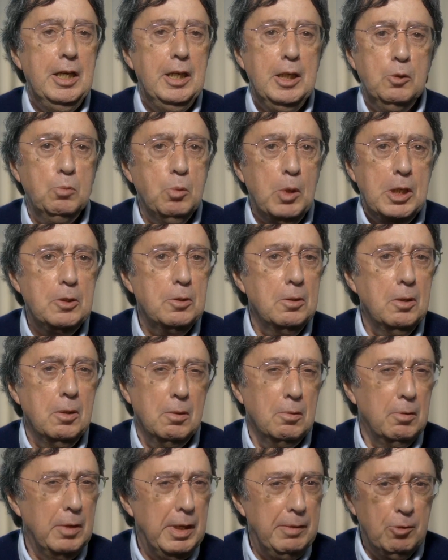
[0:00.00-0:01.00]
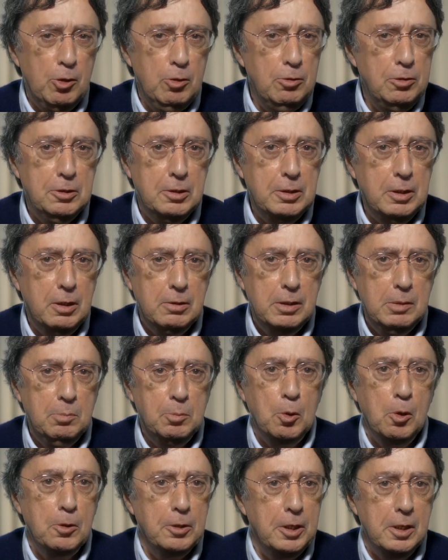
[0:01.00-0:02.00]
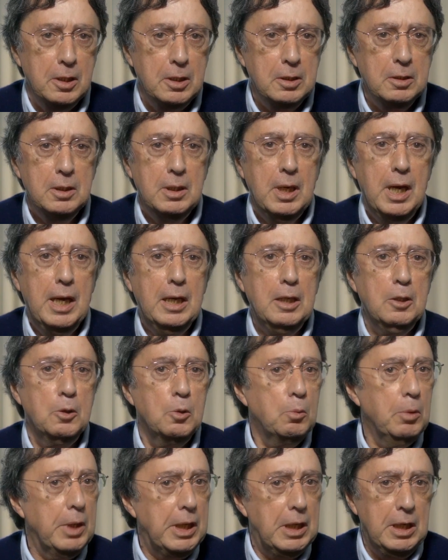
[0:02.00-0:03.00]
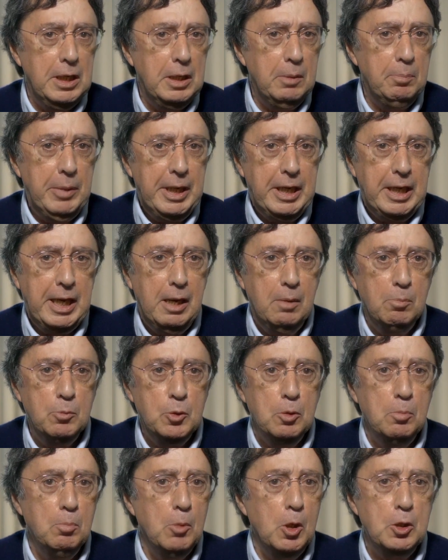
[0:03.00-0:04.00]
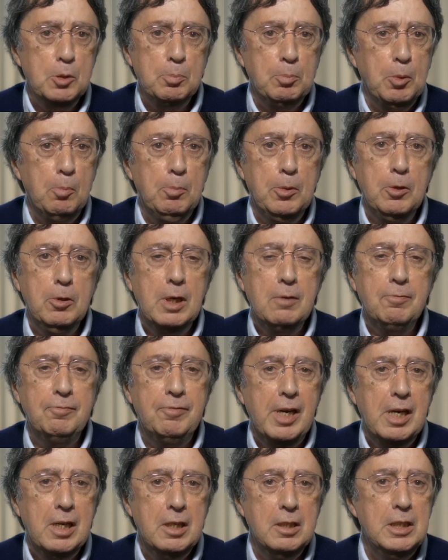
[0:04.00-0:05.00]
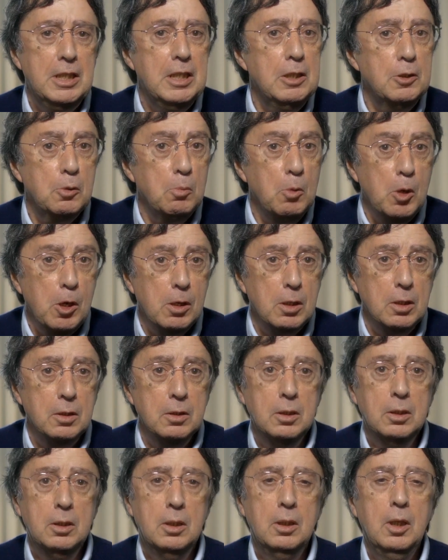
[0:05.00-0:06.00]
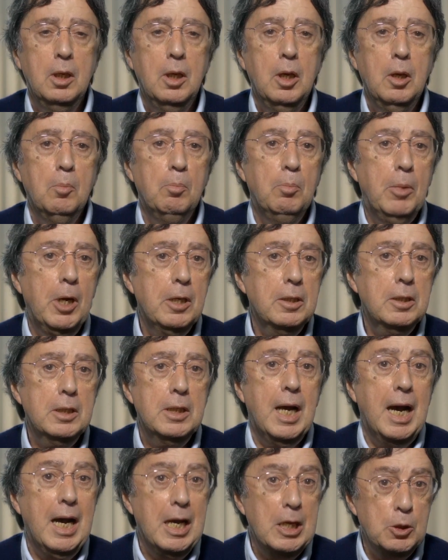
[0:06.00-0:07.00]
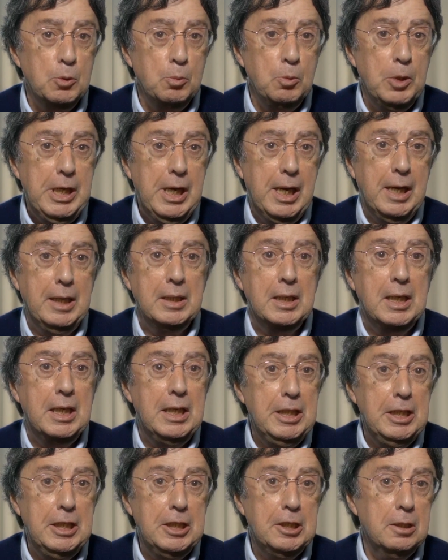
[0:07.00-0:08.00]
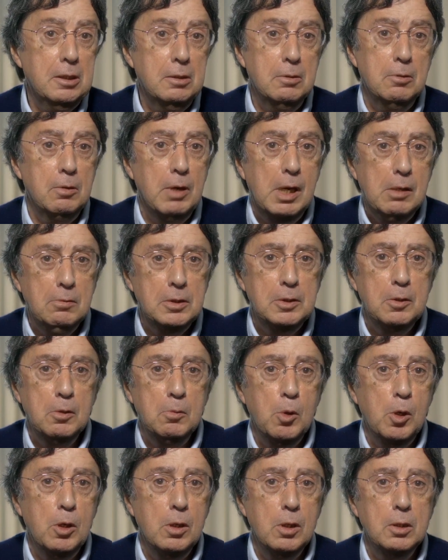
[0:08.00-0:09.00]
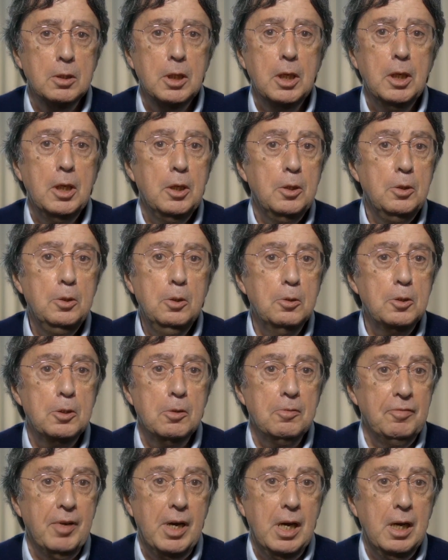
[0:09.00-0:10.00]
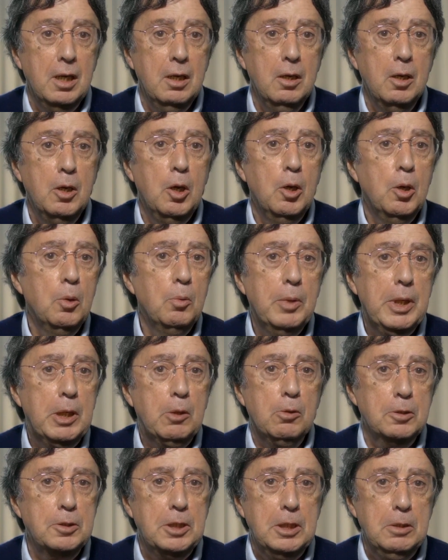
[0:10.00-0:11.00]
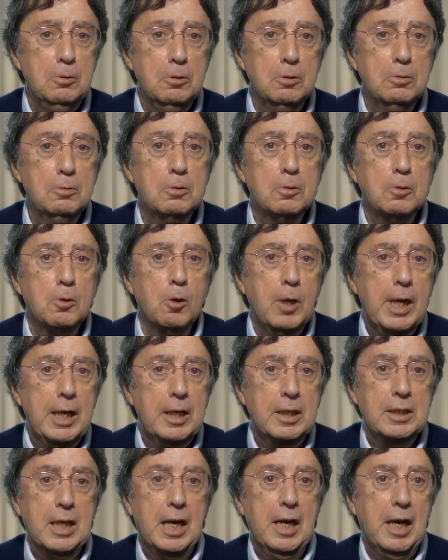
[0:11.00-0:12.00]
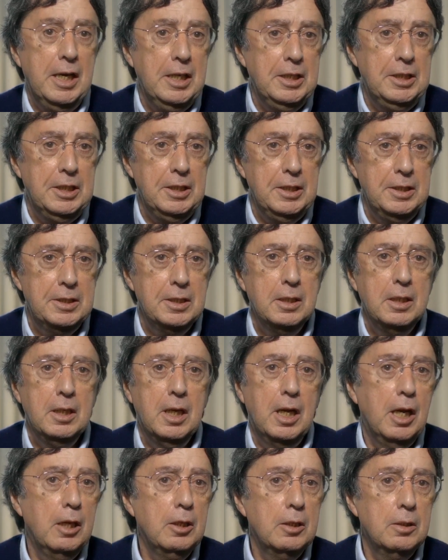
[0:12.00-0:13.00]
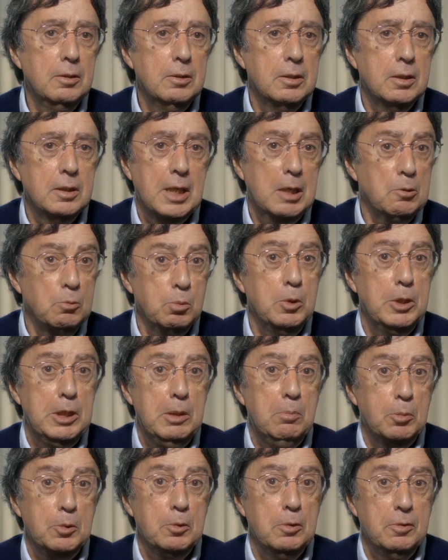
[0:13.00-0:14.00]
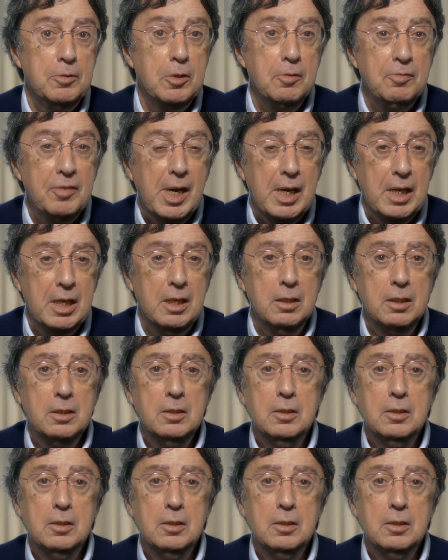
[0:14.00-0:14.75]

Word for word: It was a revolutionary product and quickly became the most popular file in the world. But as we and clinicians around the world use the file, we continue to collect ideas and that would improve the file.